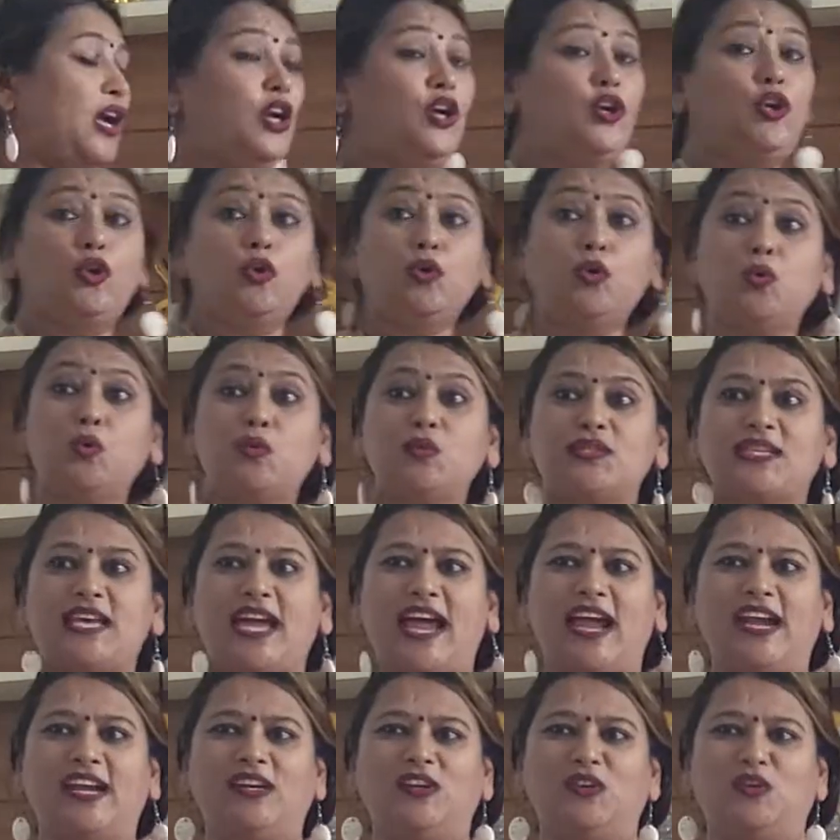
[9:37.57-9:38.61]
do's
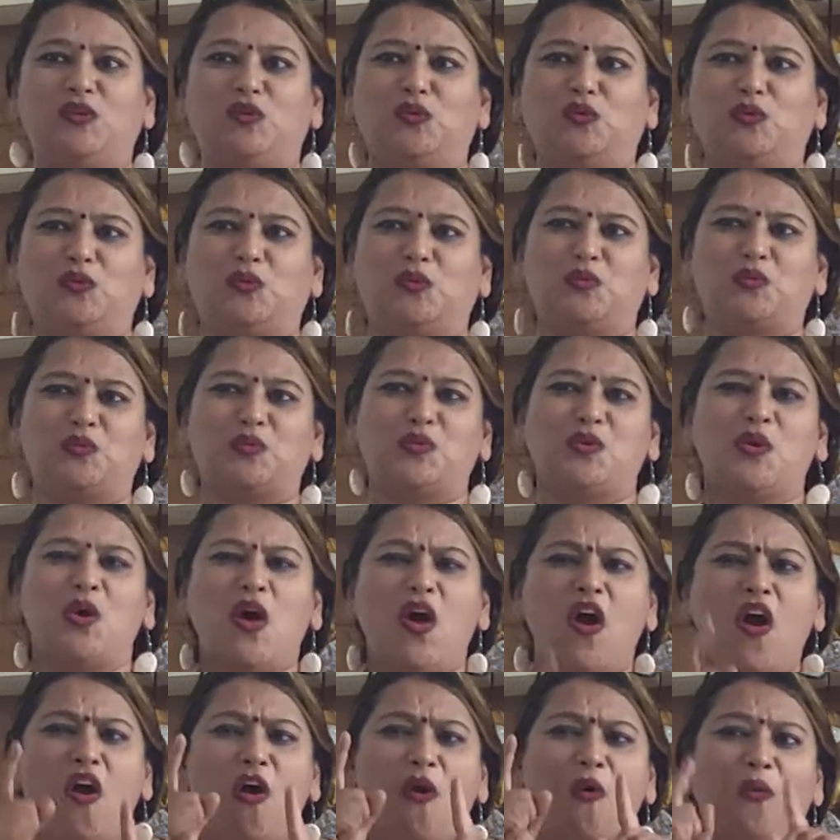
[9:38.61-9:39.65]
and don'ts.
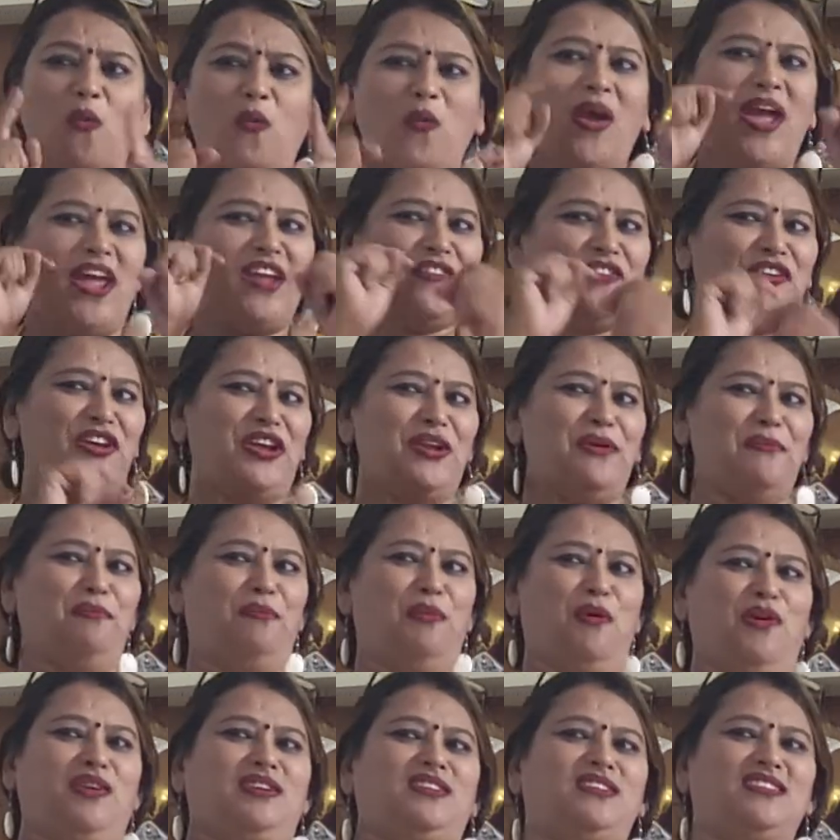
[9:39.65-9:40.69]
Very
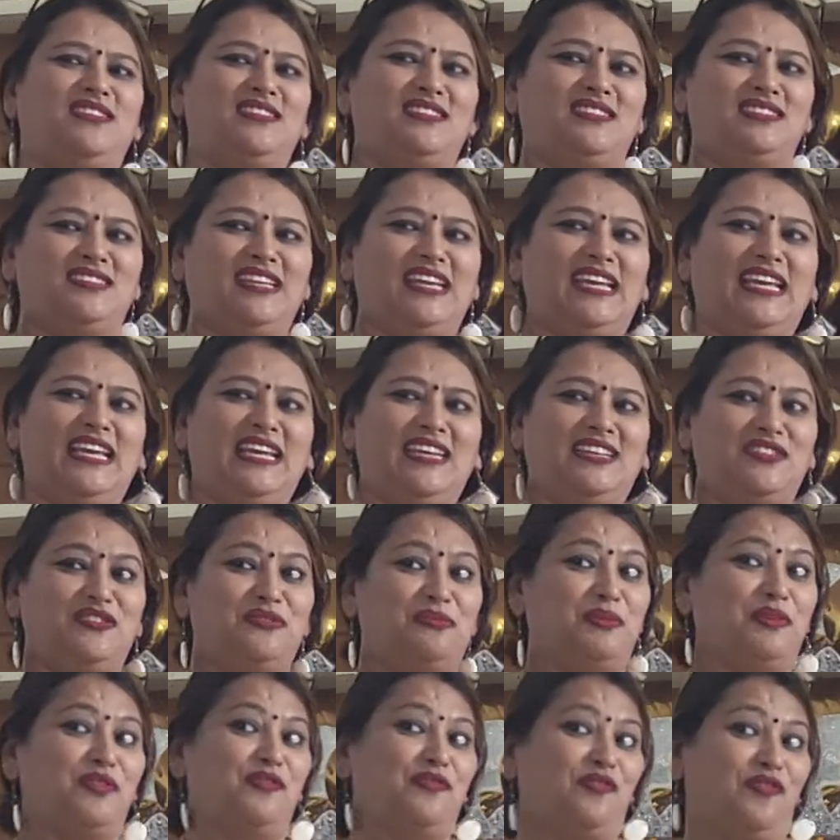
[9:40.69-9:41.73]
important thing to
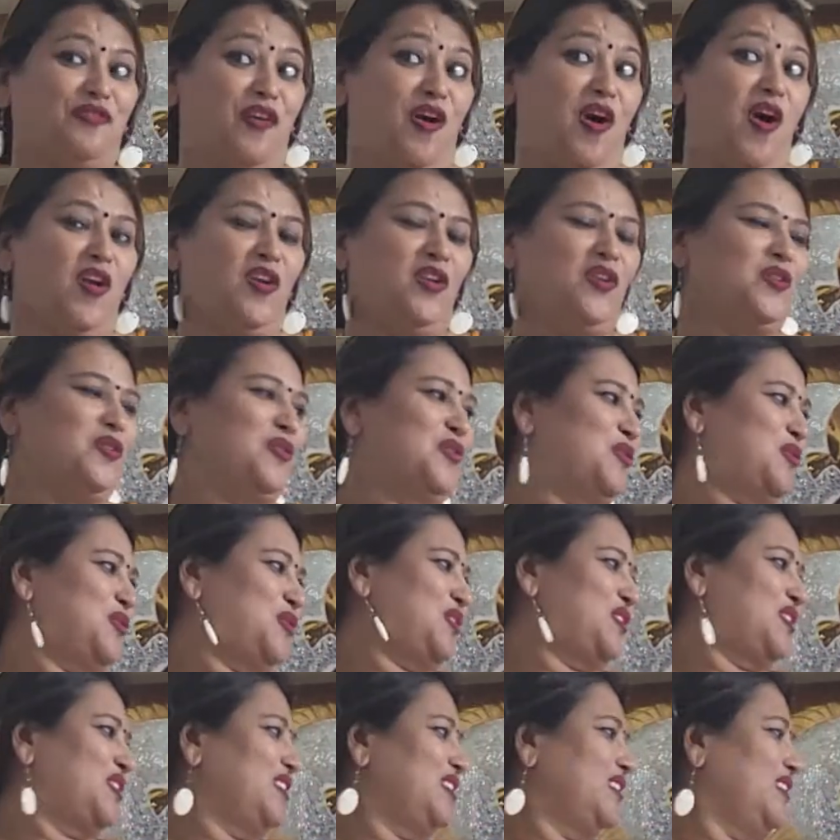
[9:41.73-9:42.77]
be followed.
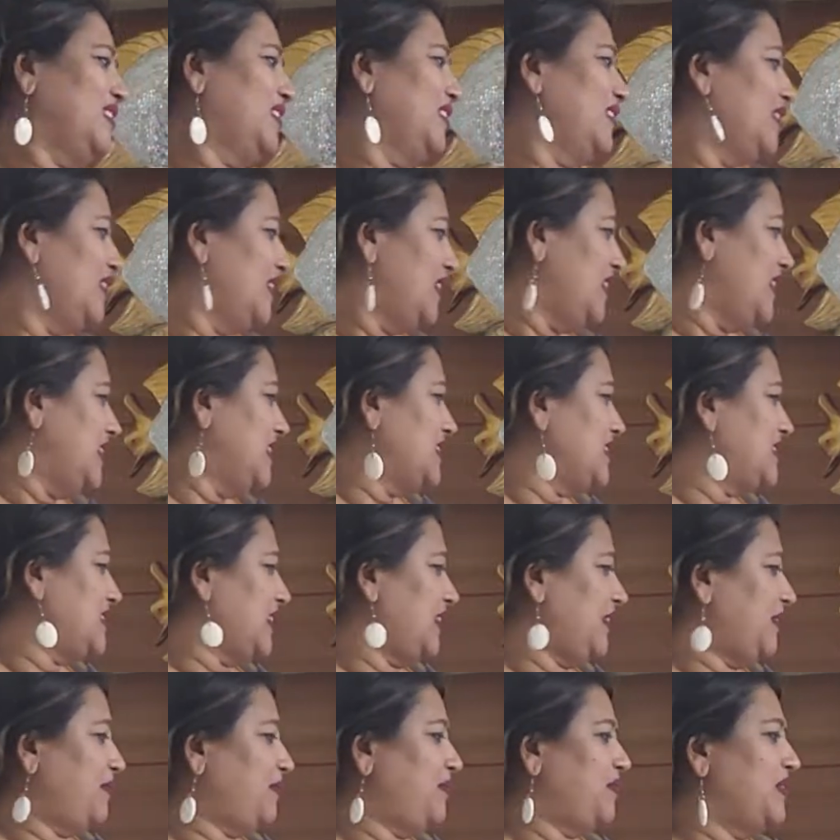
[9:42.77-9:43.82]

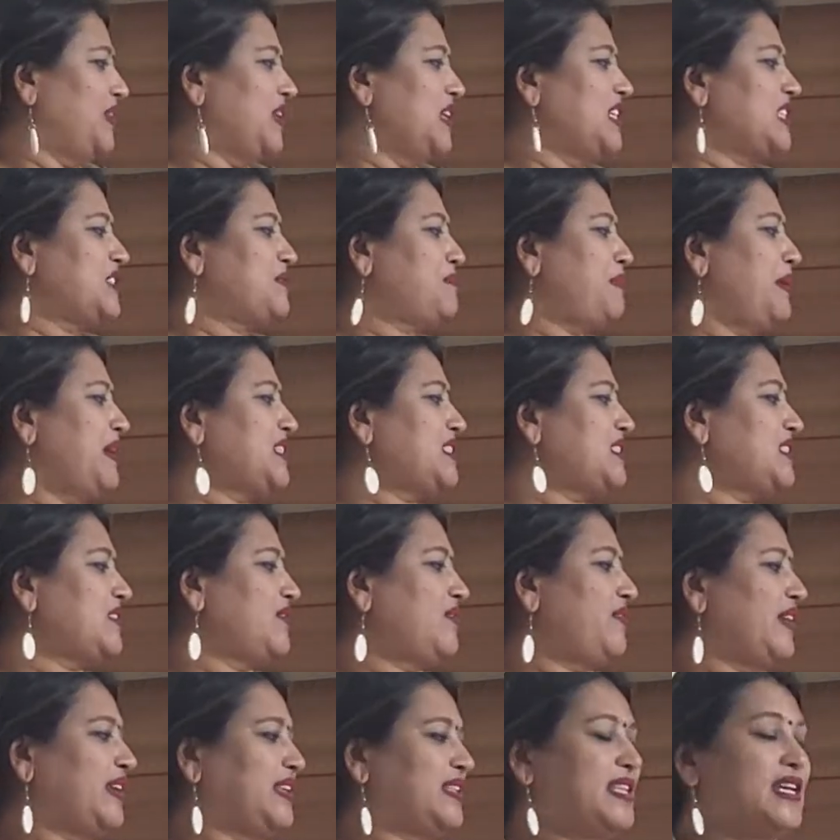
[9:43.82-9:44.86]
See,
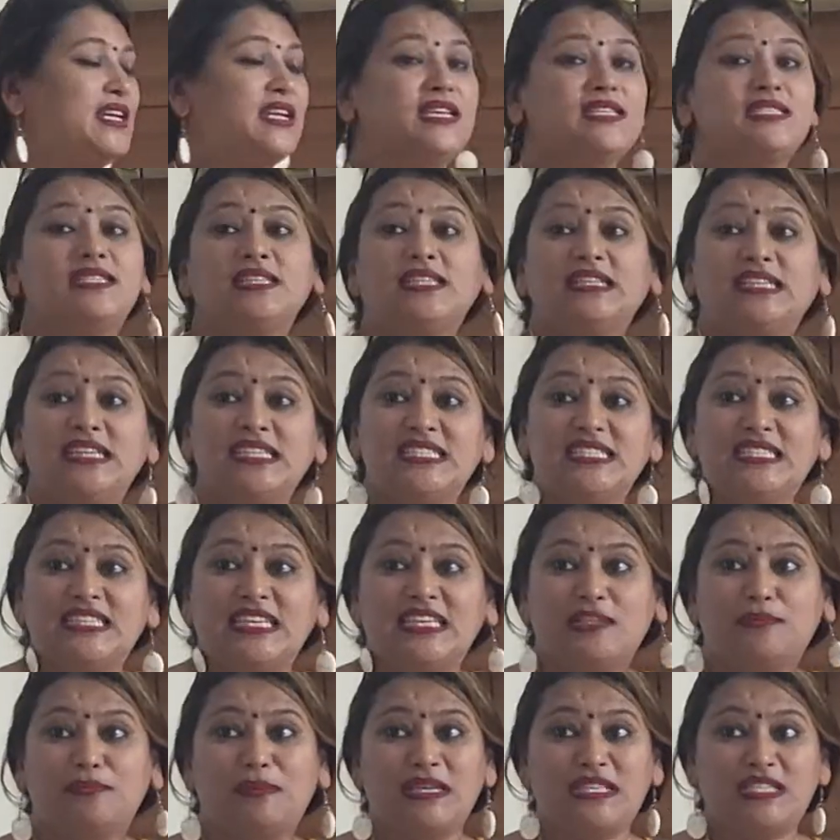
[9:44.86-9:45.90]
specific. There are certain
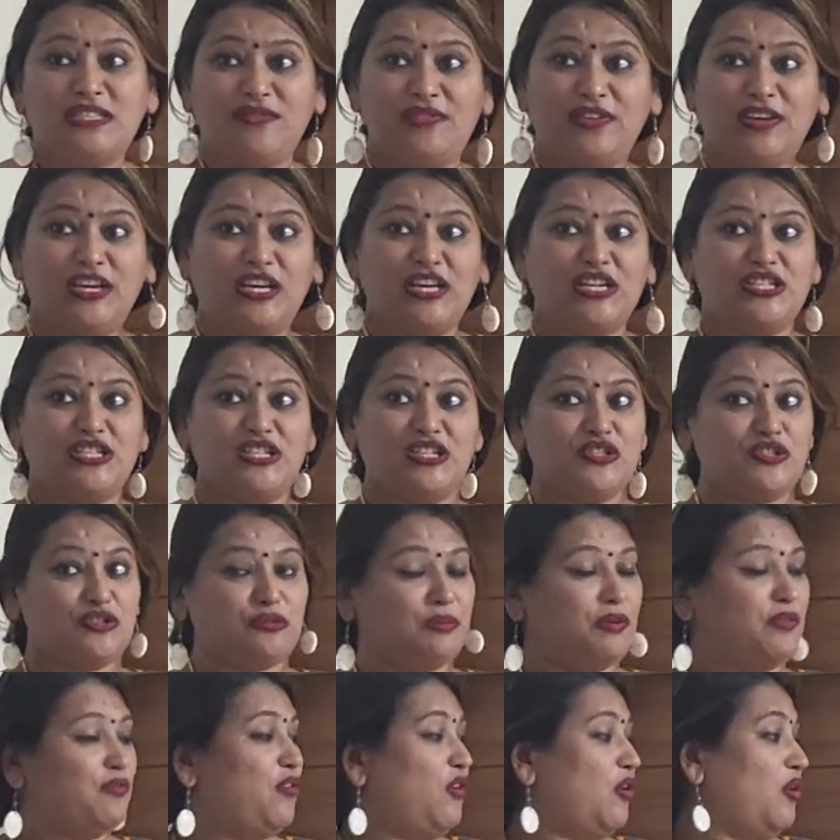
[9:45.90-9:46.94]
specifications
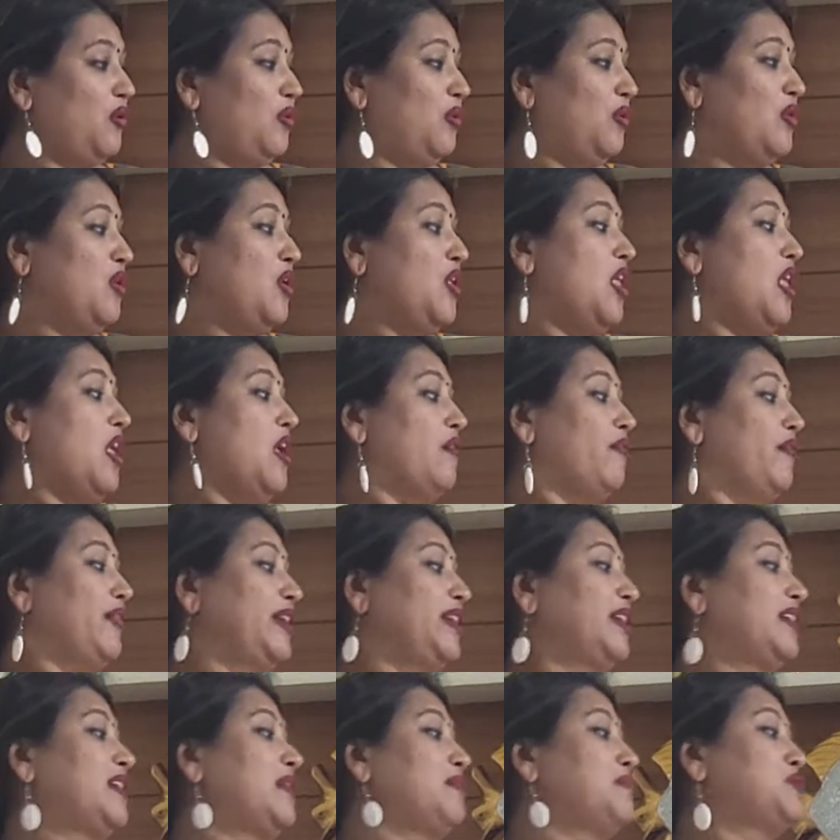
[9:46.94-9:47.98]
to be followed when
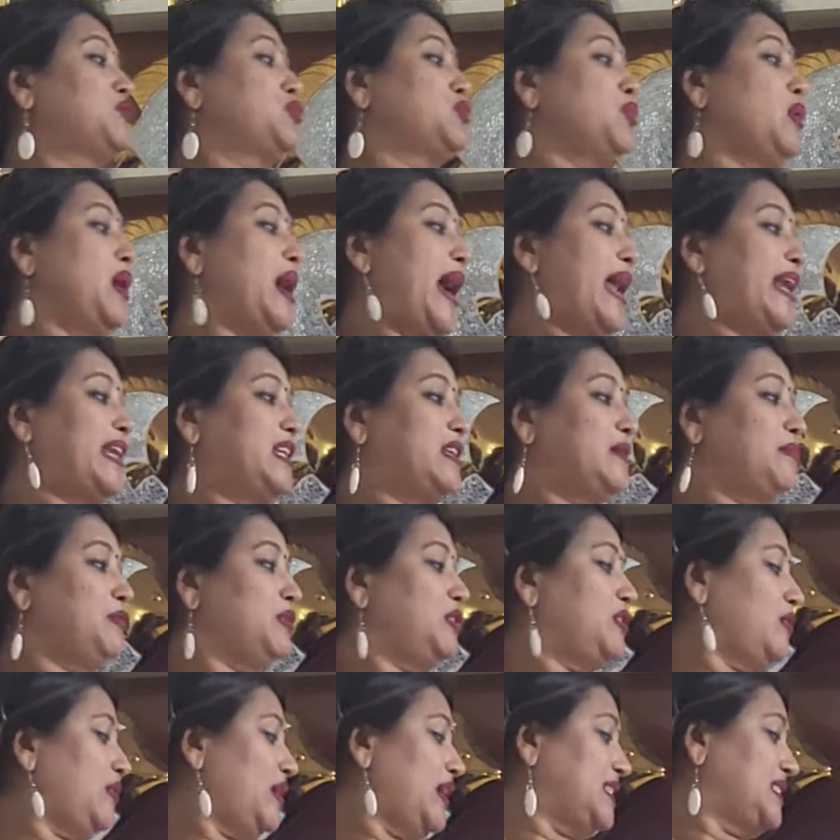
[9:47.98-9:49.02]
it comes to
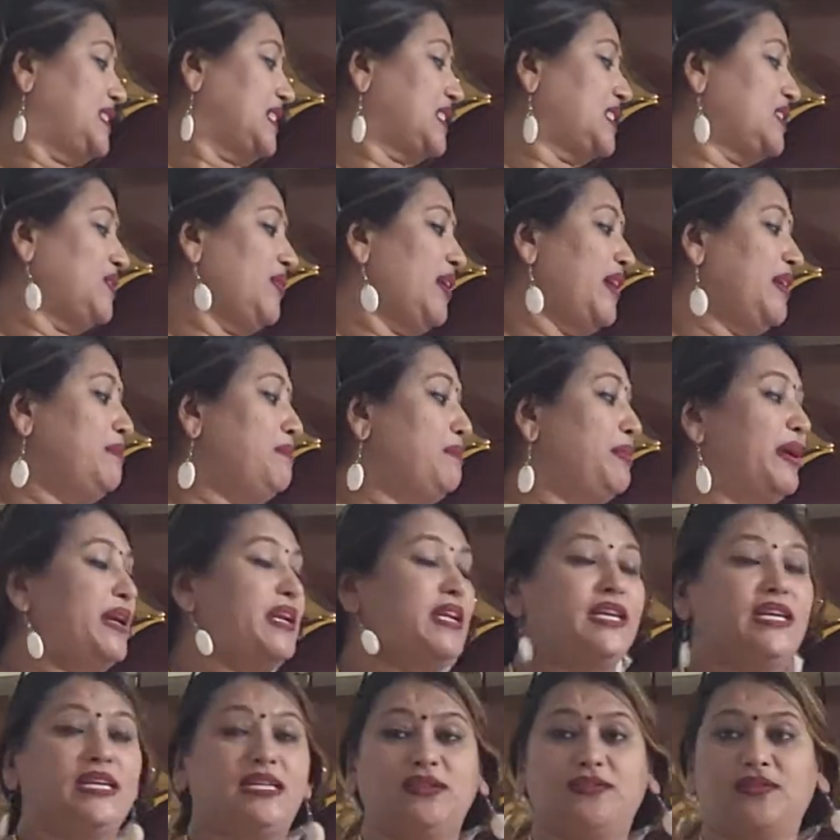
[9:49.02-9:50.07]
attributive adjective and
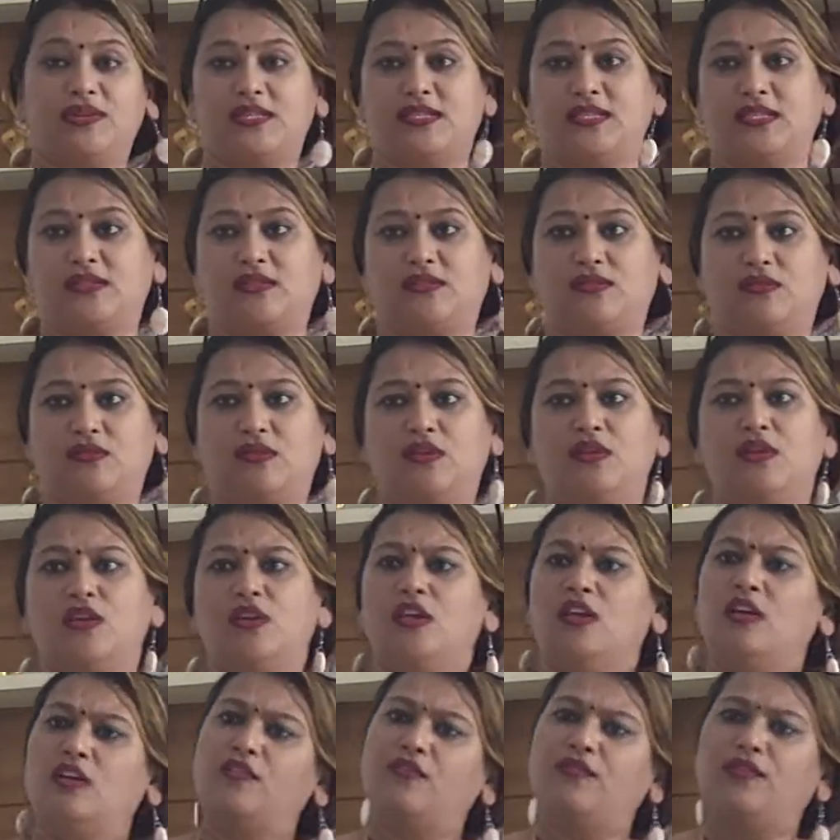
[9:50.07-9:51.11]
predicative adjective.
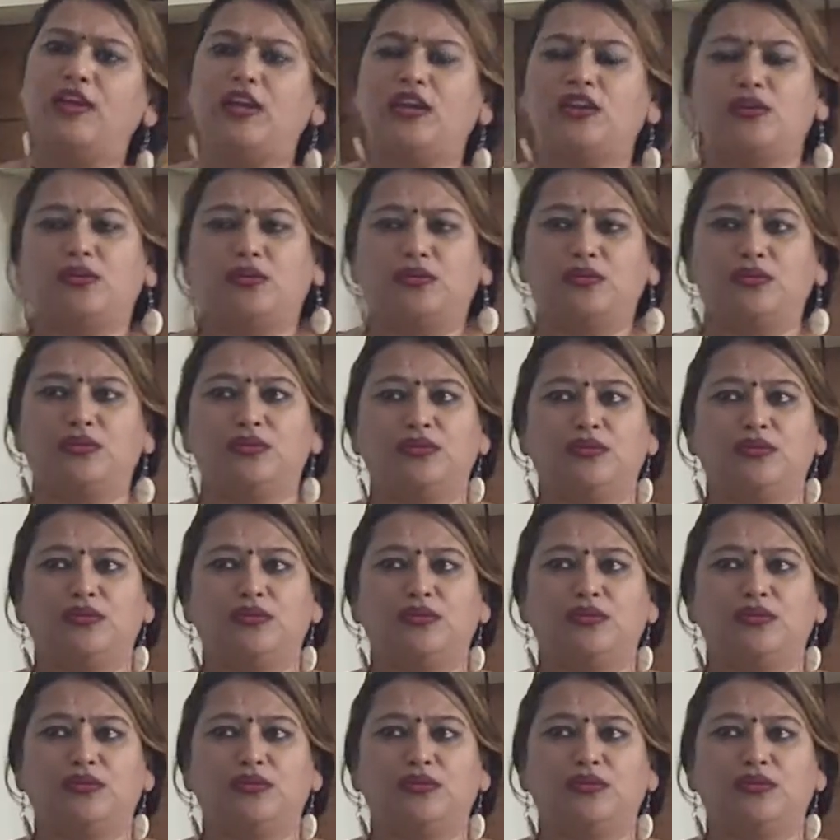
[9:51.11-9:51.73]
We know.